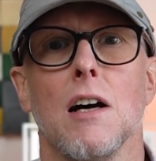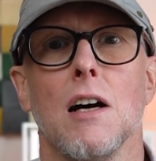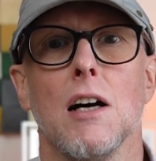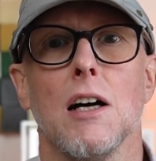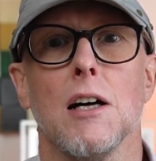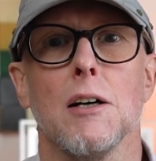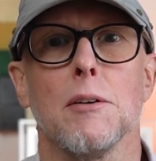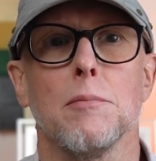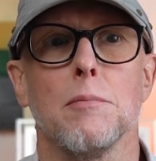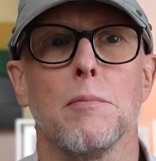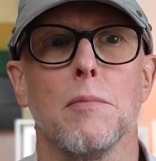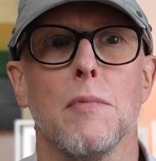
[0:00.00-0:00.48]

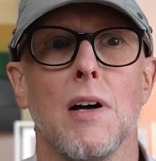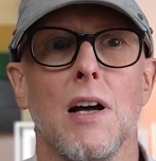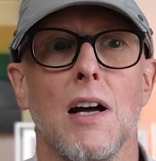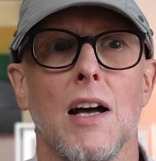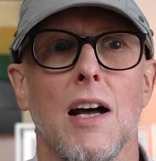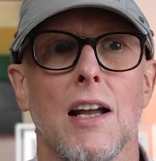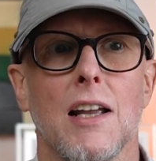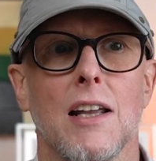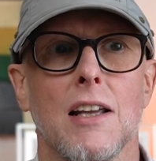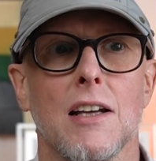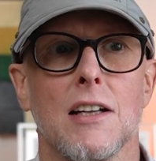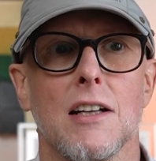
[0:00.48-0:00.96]
um,
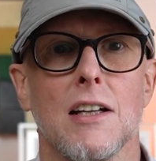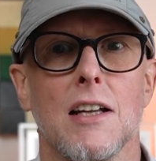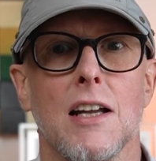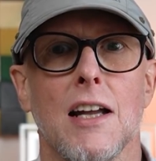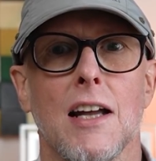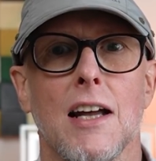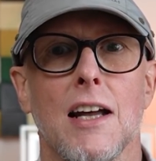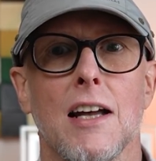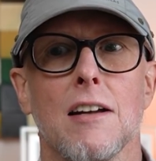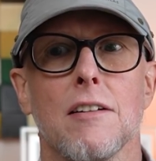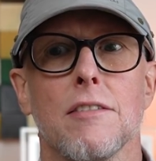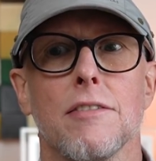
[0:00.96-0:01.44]
are going to
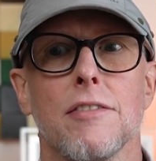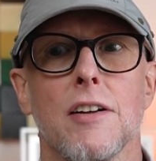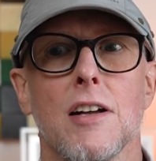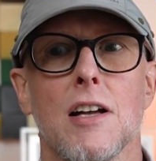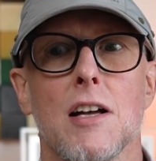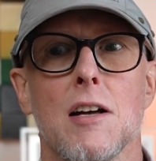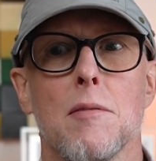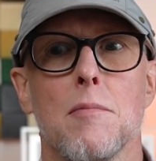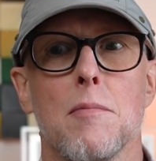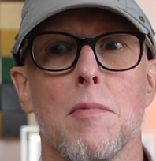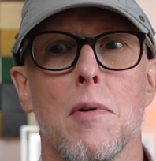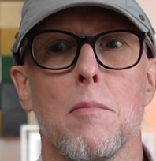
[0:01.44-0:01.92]
have
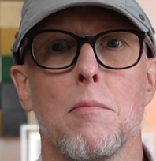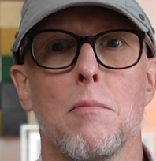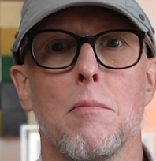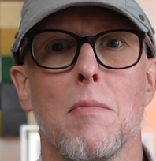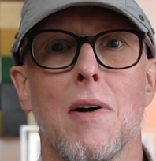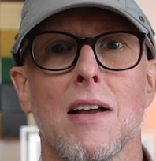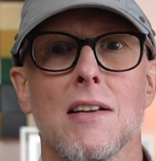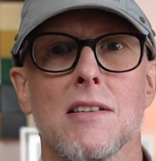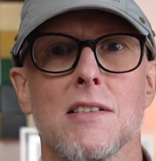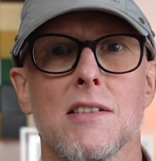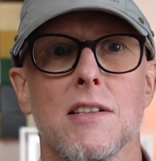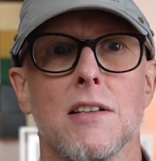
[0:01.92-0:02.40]
um,
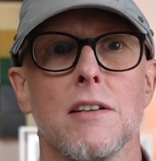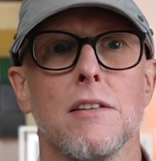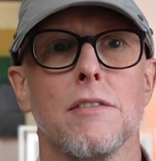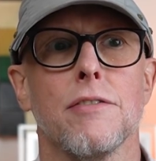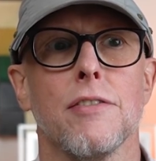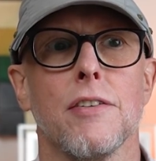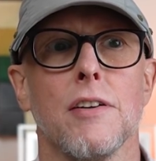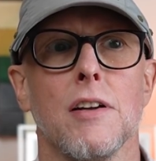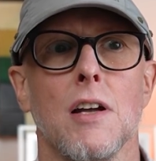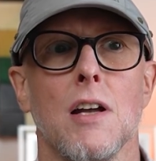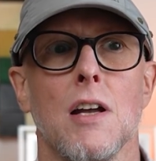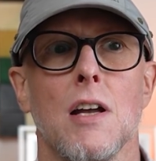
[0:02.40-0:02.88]

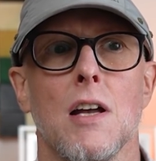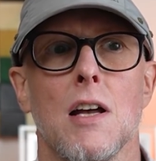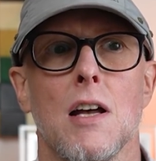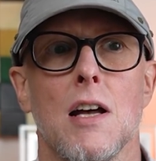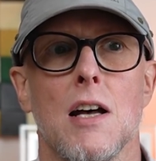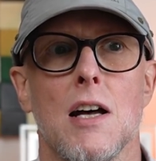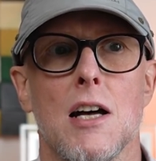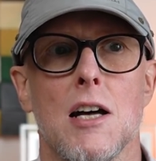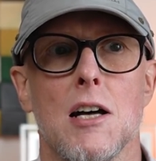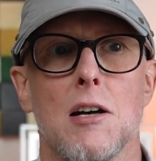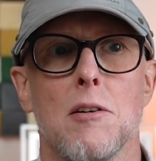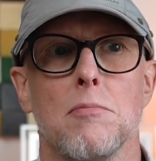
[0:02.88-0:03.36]
massive
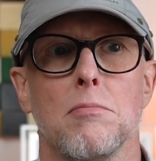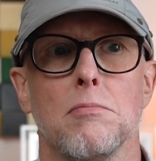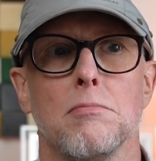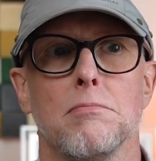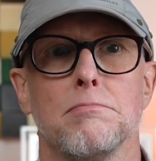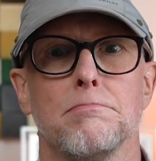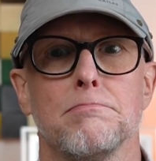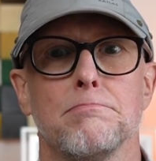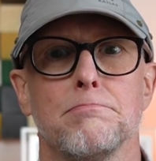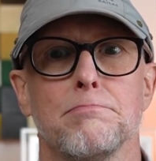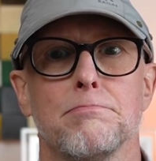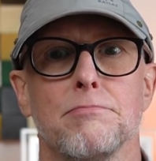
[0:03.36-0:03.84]

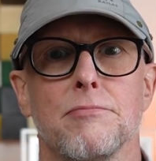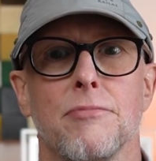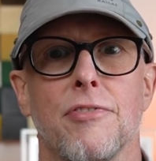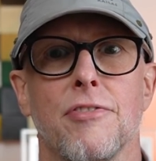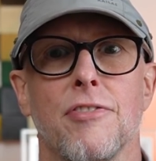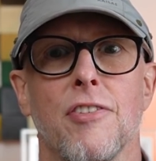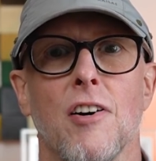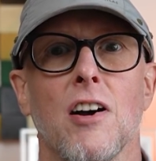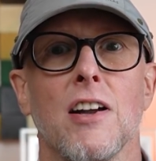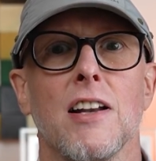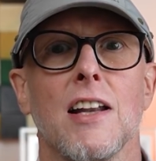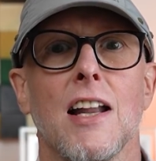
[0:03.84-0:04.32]
um,
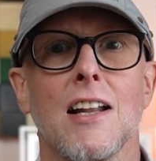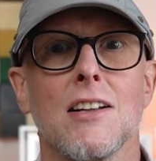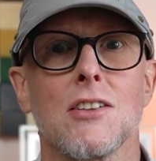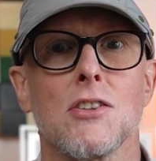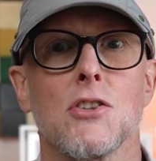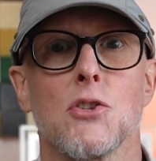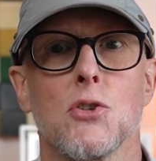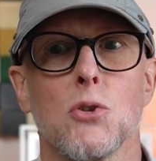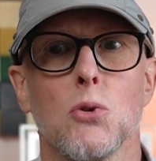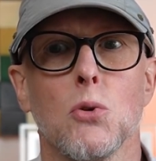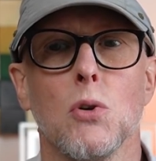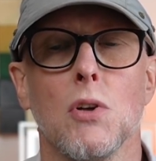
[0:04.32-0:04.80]

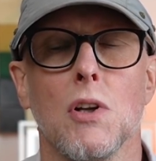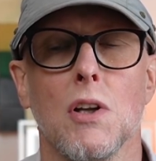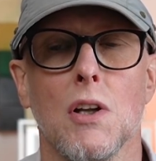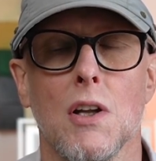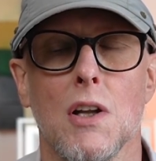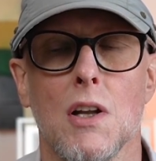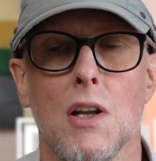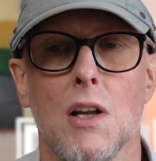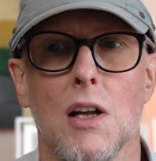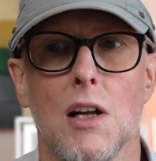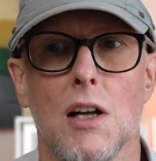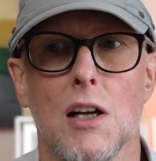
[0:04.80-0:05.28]
financial
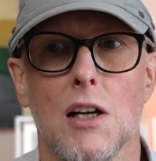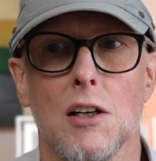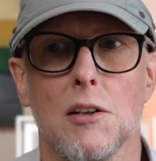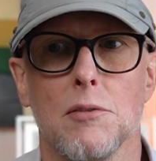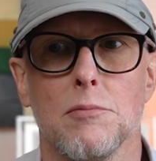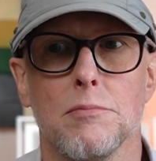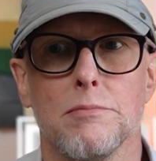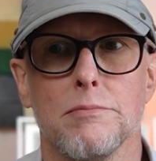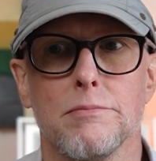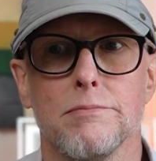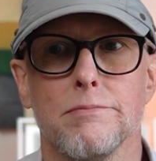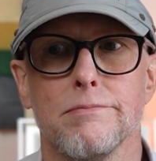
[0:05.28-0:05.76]

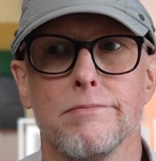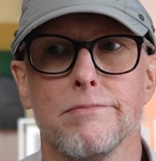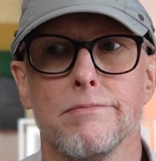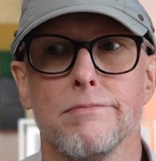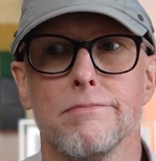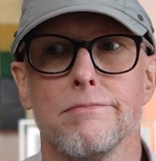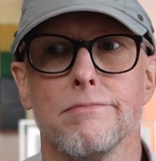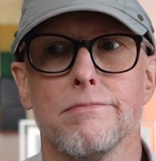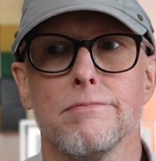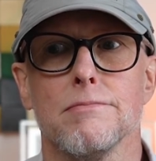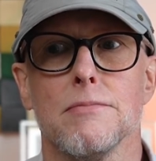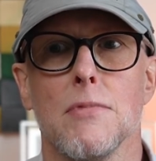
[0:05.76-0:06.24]
um,
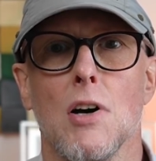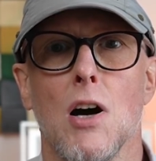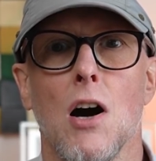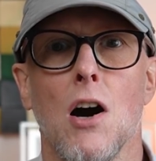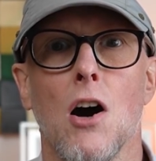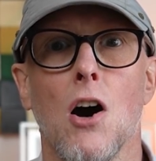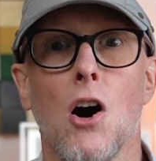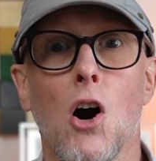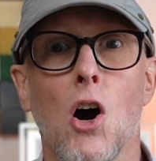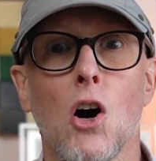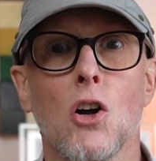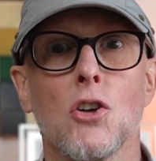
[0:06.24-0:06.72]

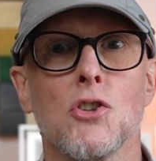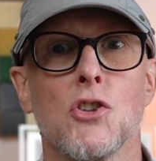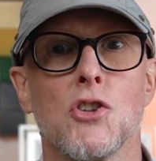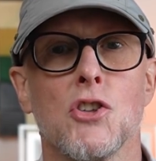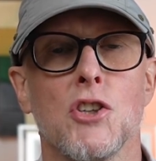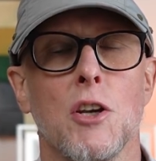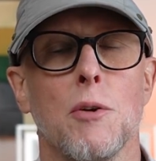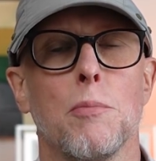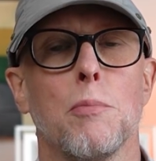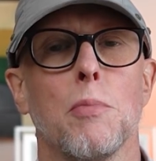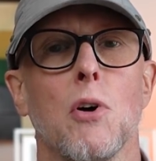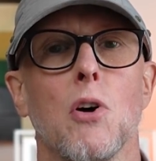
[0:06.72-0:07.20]

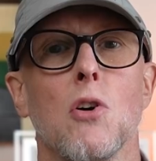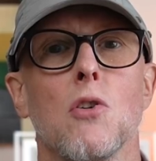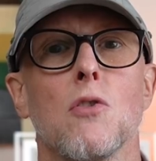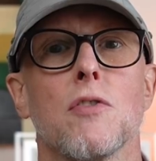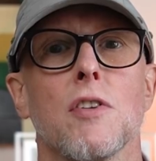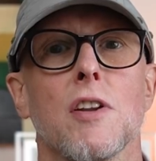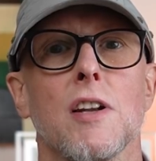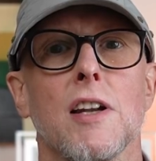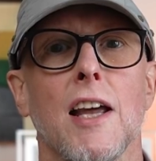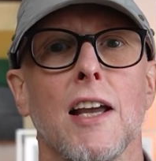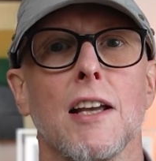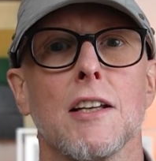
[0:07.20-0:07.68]
hardship
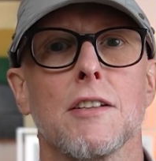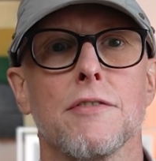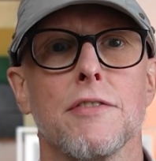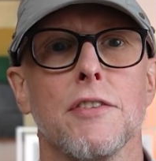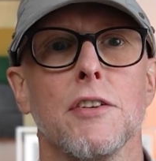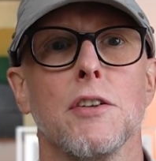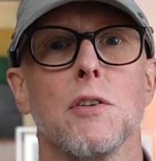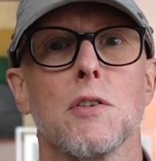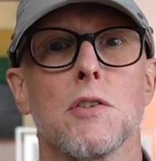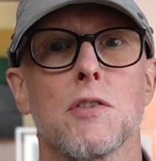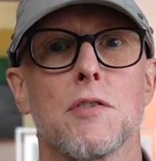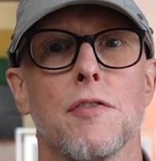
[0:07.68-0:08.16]
over the next
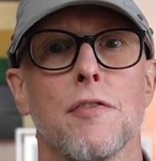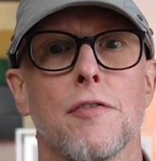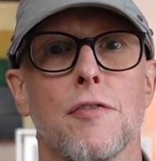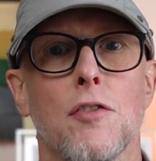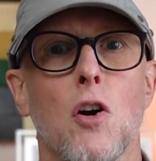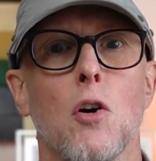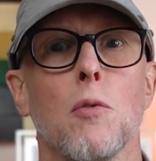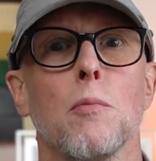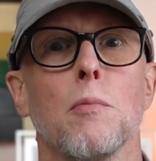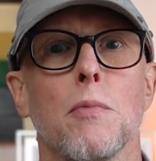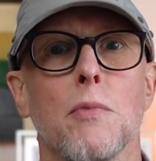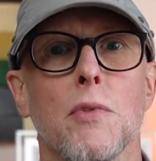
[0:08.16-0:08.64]
few years
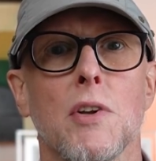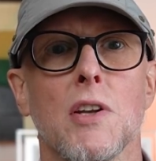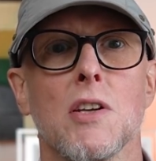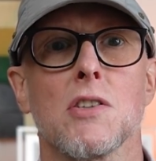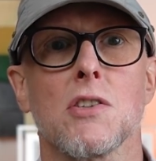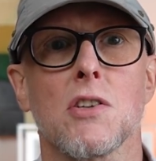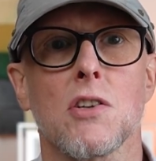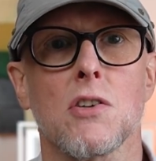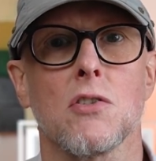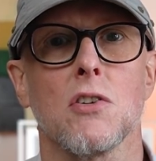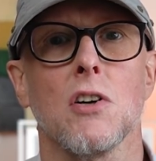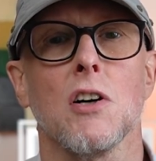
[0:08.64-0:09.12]
from
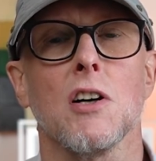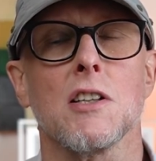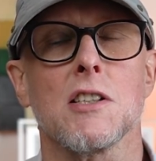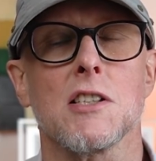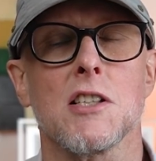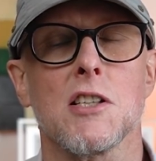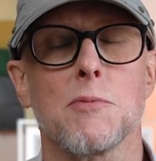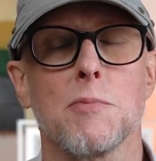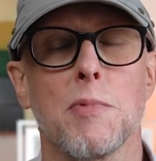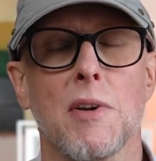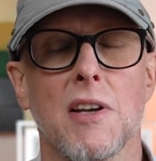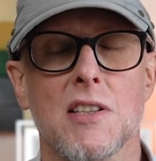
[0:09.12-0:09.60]
this
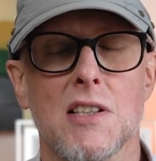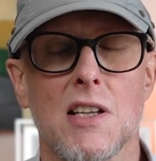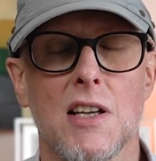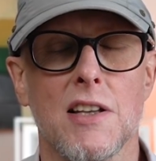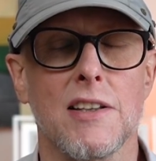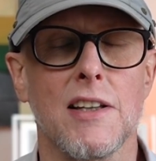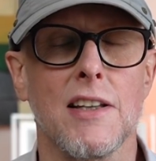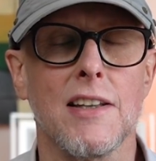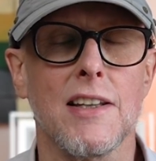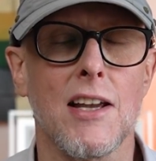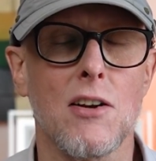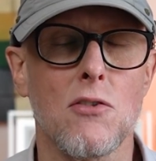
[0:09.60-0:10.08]
crisis because I
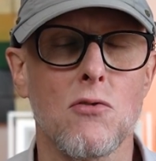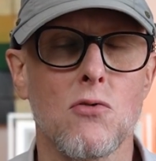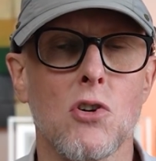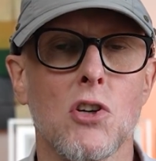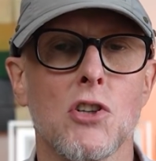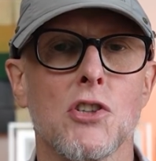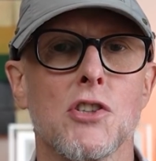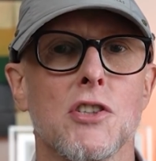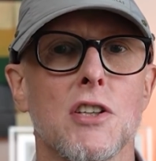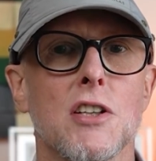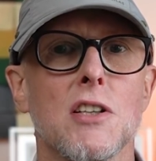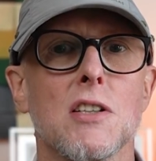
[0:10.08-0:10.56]
think they
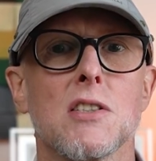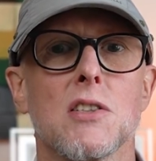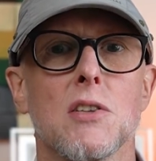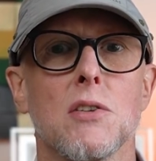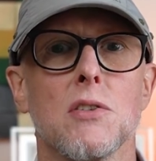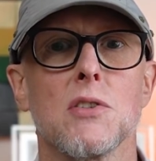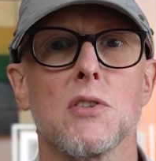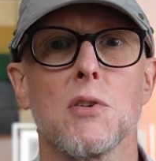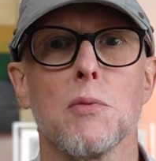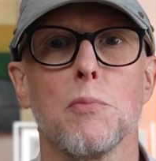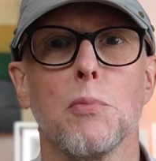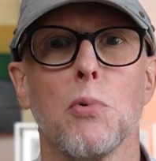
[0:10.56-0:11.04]
rushed
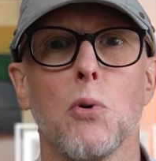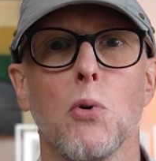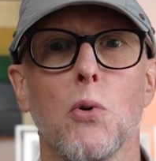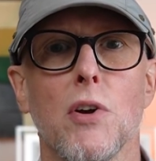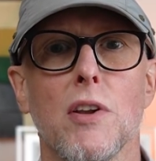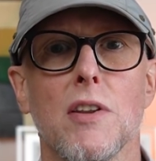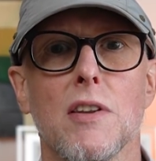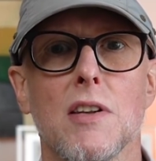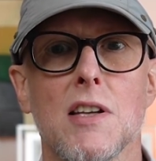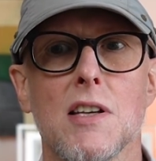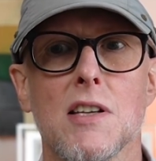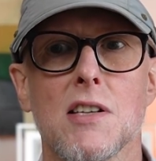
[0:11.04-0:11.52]
into to
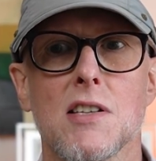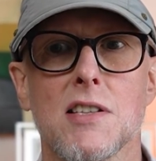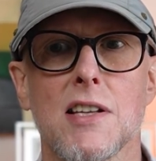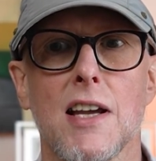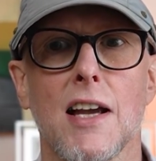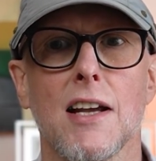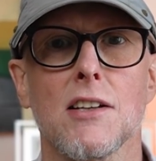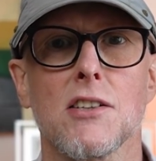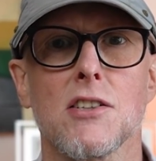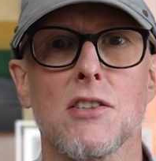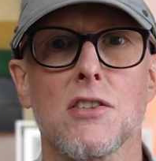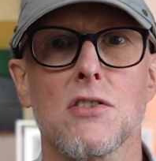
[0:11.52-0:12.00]
putting these
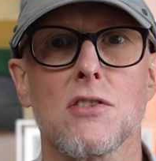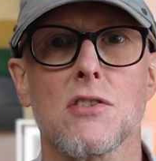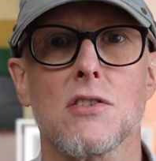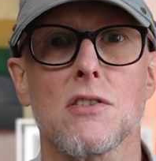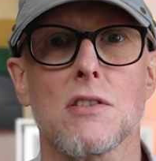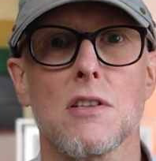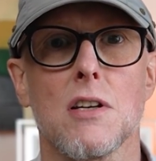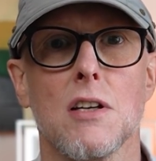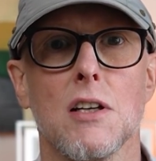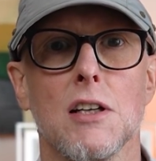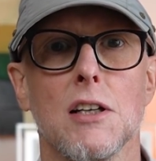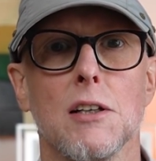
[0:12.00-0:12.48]
sanctions
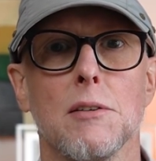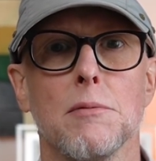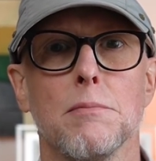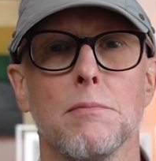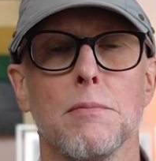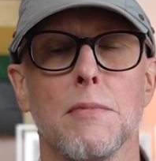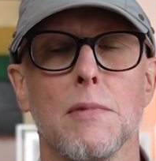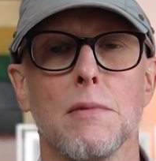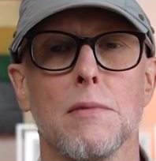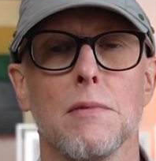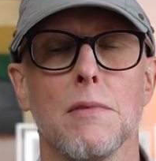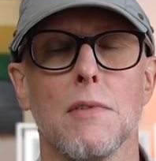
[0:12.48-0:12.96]

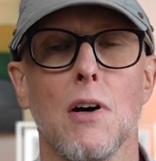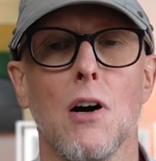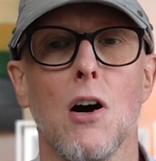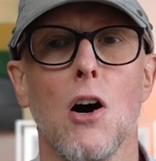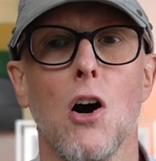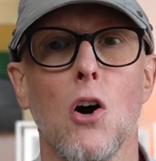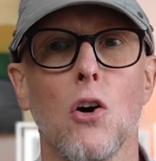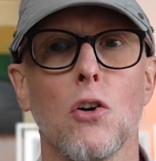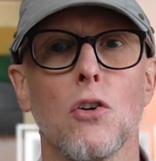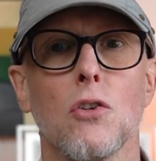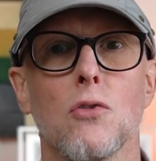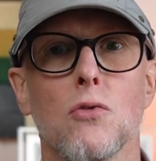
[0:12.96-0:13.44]
um,
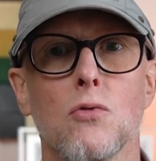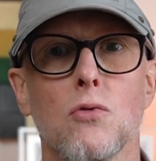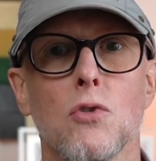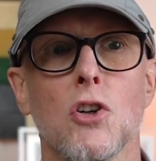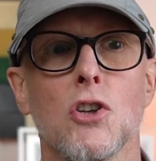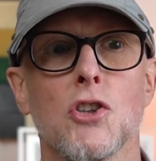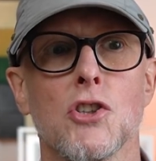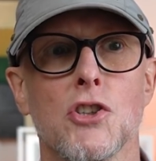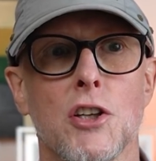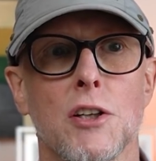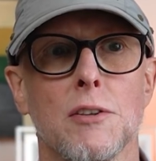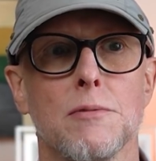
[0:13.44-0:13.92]
on
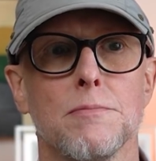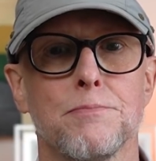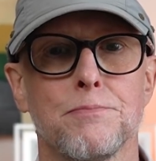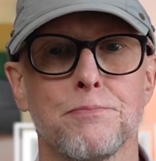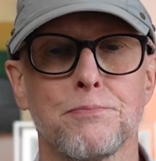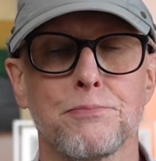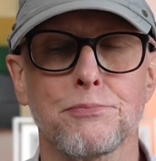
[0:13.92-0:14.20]
Russia.